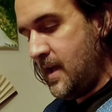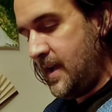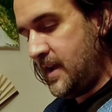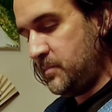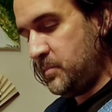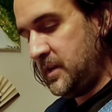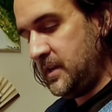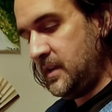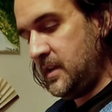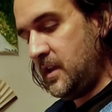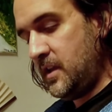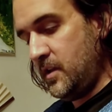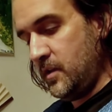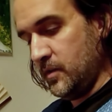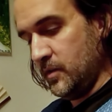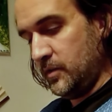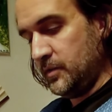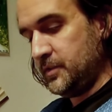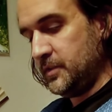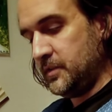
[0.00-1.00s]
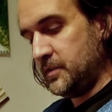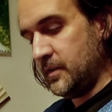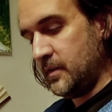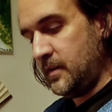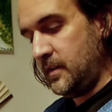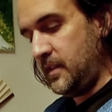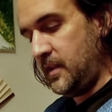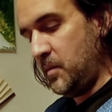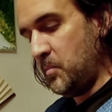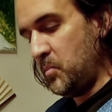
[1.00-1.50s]
had been killed
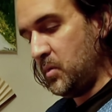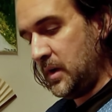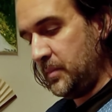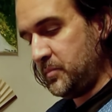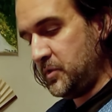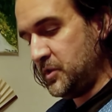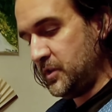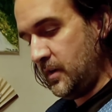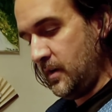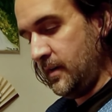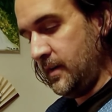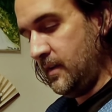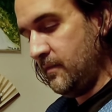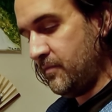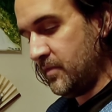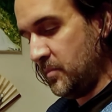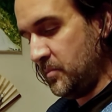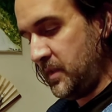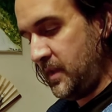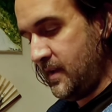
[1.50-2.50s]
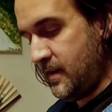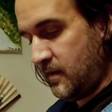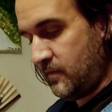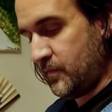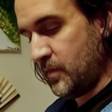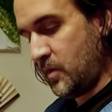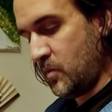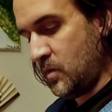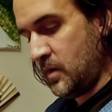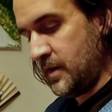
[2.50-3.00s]
during the abrupt journey from the
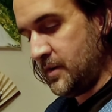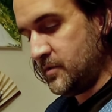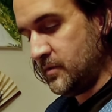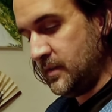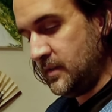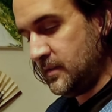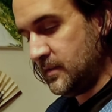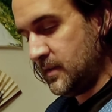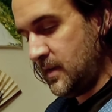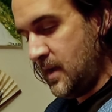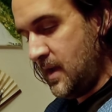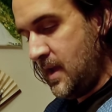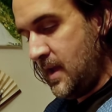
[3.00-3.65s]
Alpha Quadrant,